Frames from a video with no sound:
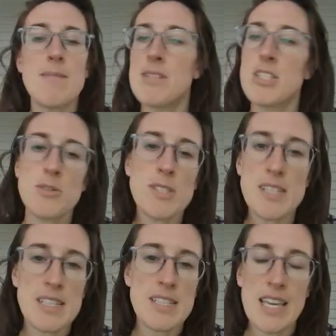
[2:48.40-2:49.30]
just wasn't
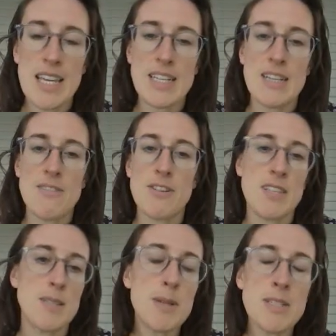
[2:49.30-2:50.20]
indicated for
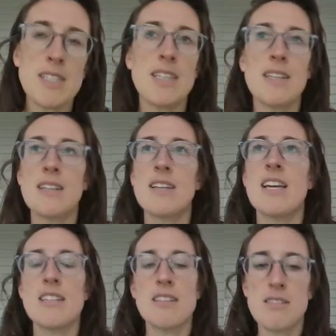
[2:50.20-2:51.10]
this person,
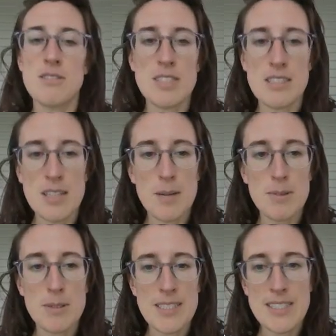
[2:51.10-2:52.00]
and you'll see a
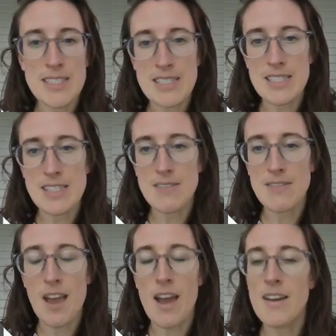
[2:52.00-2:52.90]
couple instances of
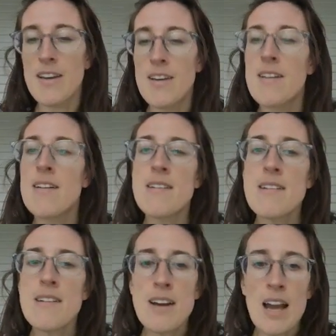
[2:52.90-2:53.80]
that.
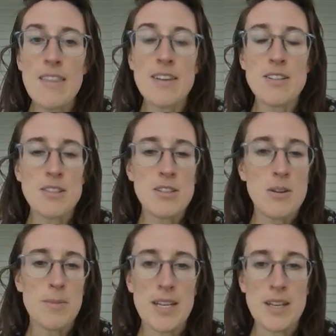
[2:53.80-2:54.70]
There's also
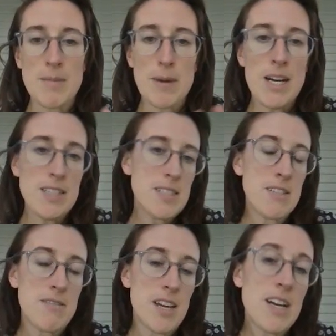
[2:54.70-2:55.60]
a big box
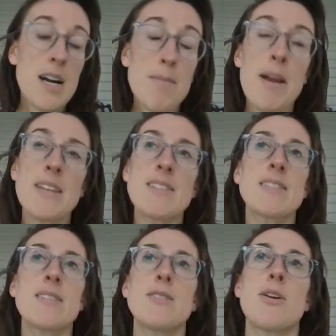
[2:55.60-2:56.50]
to write
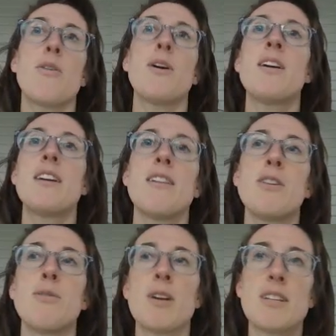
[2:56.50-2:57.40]
comments. So if
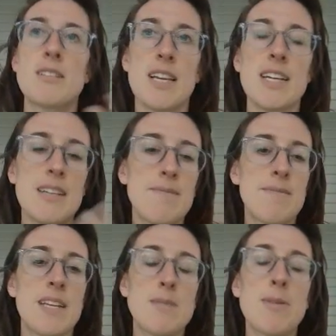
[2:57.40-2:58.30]
you want to
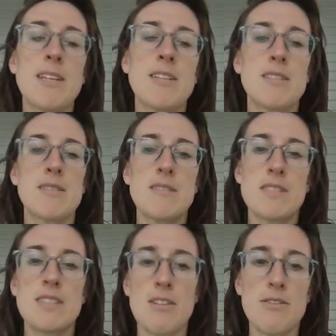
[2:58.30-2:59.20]
explain
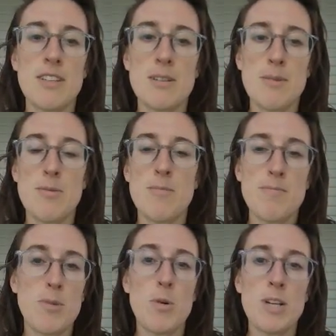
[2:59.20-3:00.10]
yourself a little bit
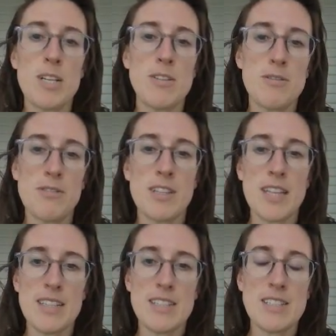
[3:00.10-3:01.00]
more, you don't feel
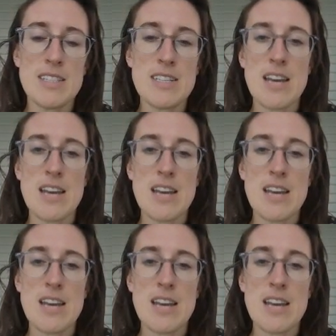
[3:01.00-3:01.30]
like just an